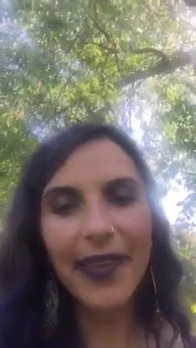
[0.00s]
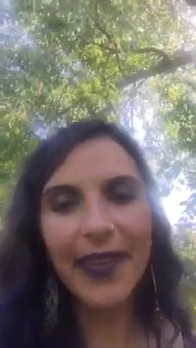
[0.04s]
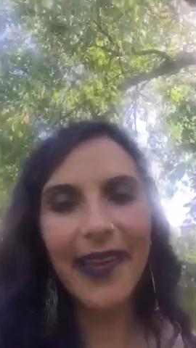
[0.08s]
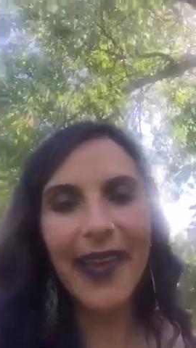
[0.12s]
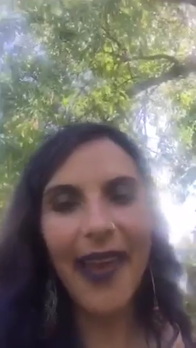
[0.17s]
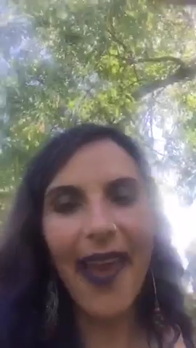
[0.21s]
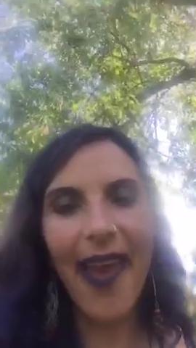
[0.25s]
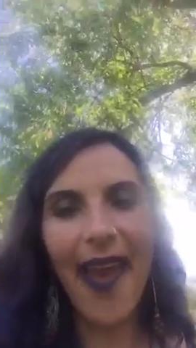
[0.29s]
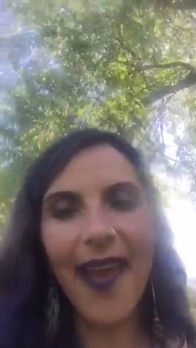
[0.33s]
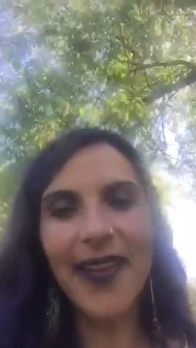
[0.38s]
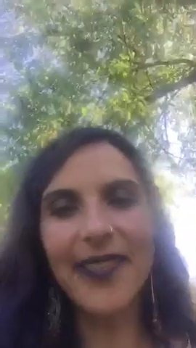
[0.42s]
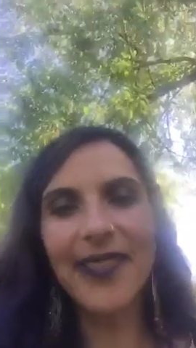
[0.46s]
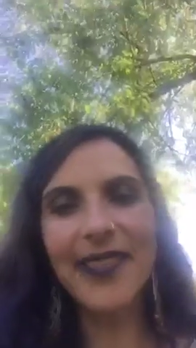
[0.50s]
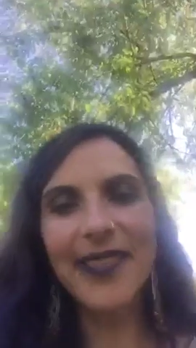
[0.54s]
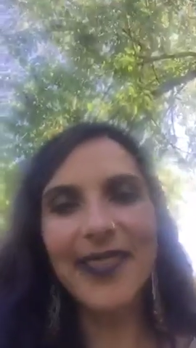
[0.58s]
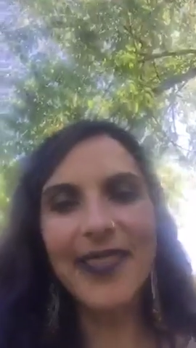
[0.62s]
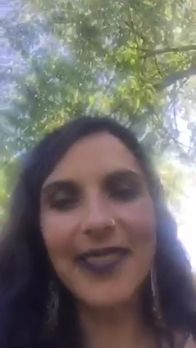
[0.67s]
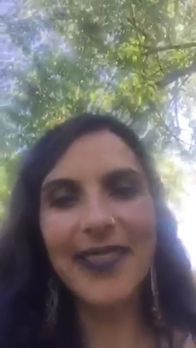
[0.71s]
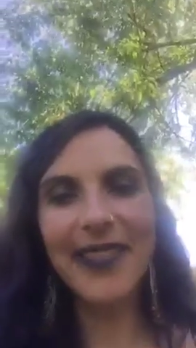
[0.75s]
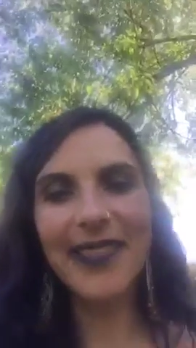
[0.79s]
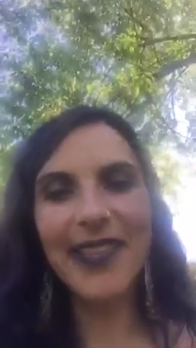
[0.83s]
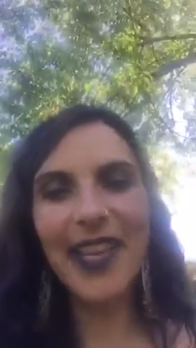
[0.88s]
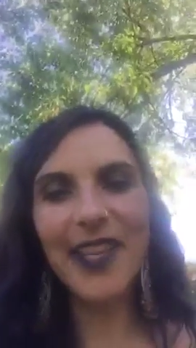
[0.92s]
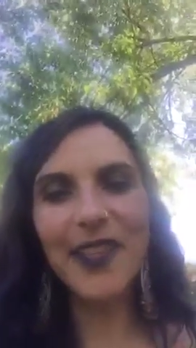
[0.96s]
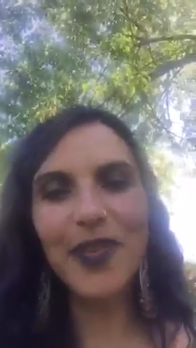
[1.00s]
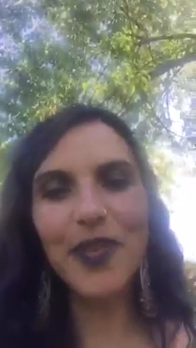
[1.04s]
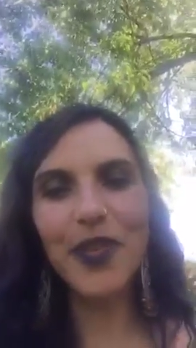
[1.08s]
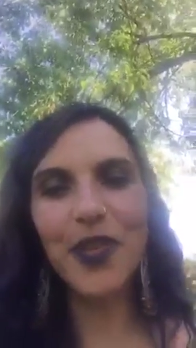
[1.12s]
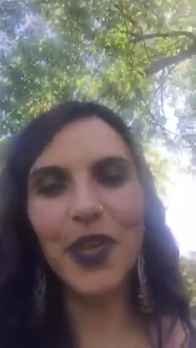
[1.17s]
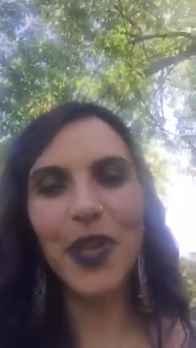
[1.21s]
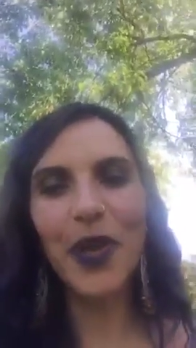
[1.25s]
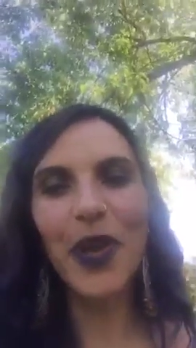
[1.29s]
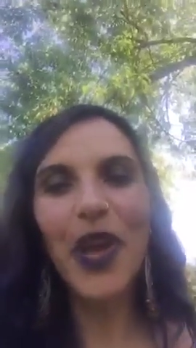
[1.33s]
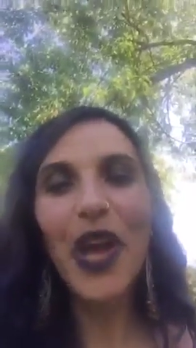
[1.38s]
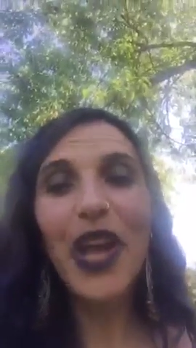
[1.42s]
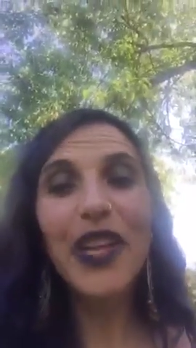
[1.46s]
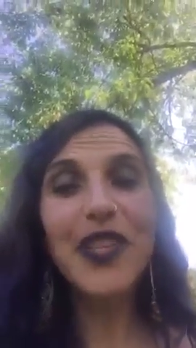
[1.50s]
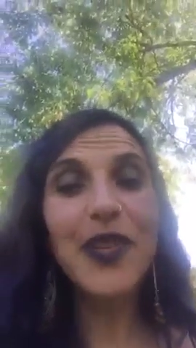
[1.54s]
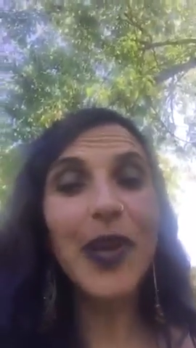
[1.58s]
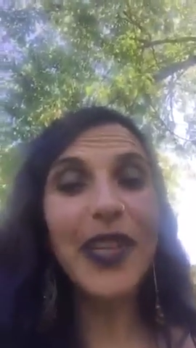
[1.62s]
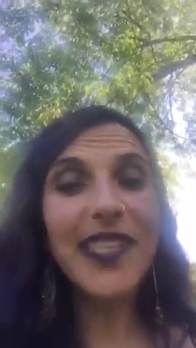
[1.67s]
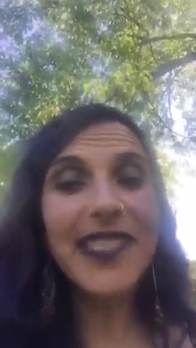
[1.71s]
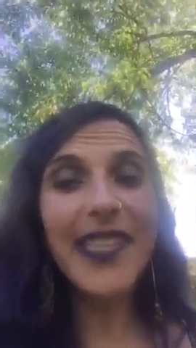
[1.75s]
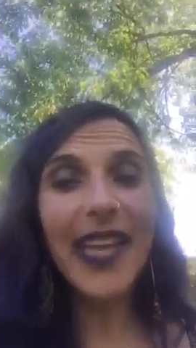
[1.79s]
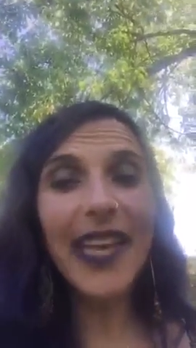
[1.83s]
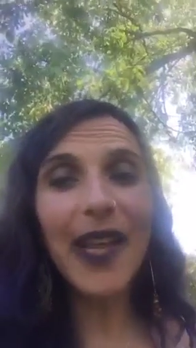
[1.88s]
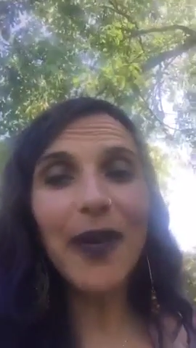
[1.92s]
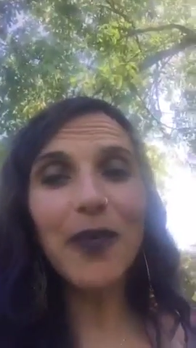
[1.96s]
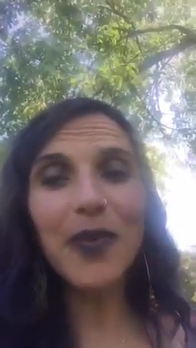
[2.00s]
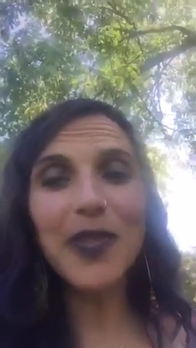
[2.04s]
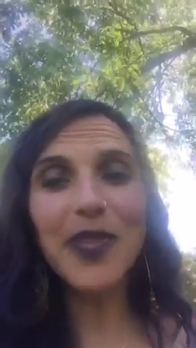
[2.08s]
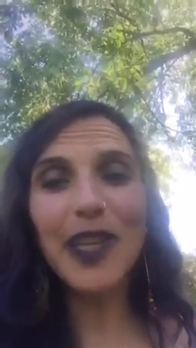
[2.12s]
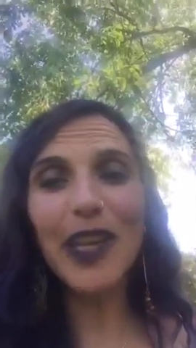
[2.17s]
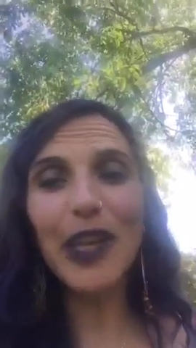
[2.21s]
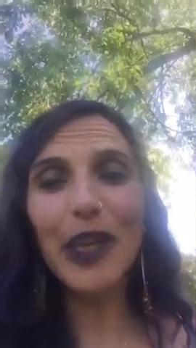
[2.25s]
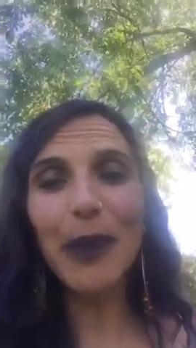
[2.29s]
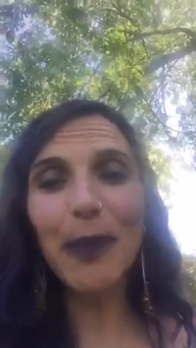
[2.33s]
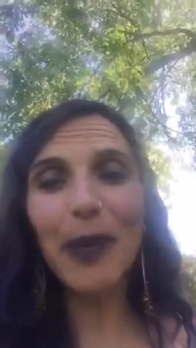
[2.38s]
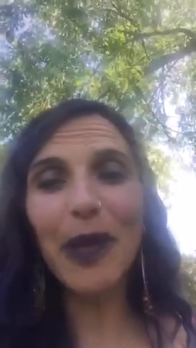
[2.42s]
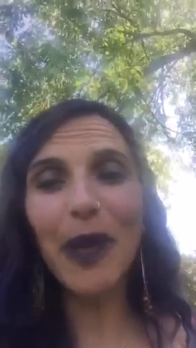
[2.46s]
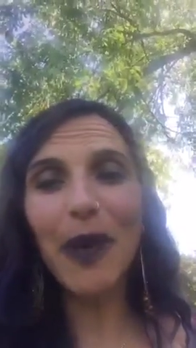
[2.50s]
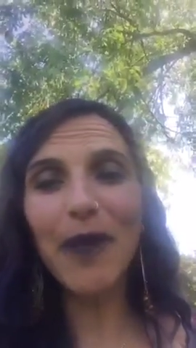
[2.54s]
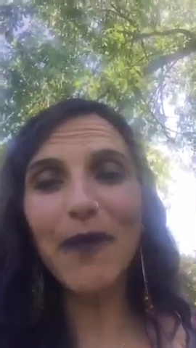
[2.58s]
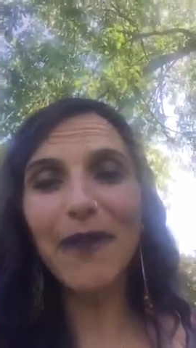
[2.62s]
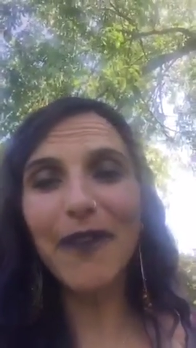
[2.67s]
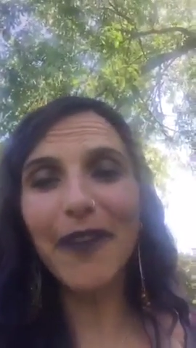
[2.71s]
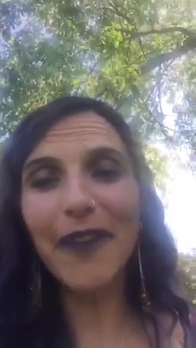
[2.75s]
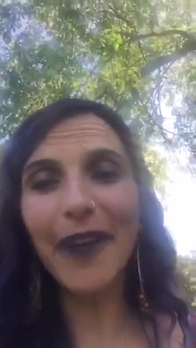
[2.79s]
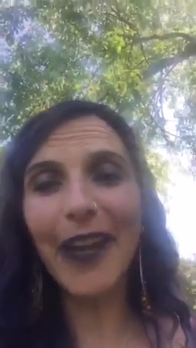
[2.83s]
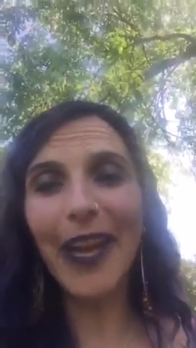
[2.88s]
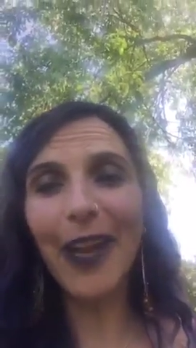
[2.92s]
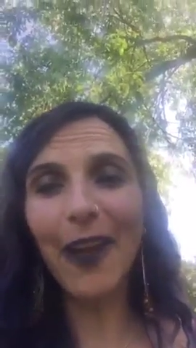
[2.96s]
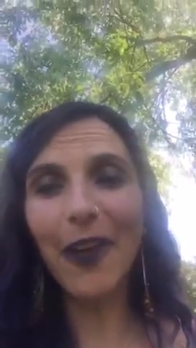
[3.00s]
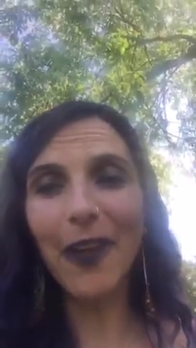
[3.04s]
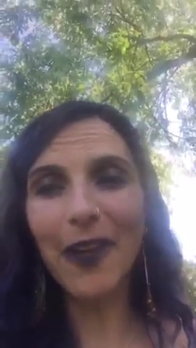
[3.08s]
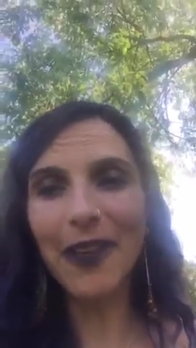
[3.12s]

Yes, that's true. So I said I wasn't going to be on very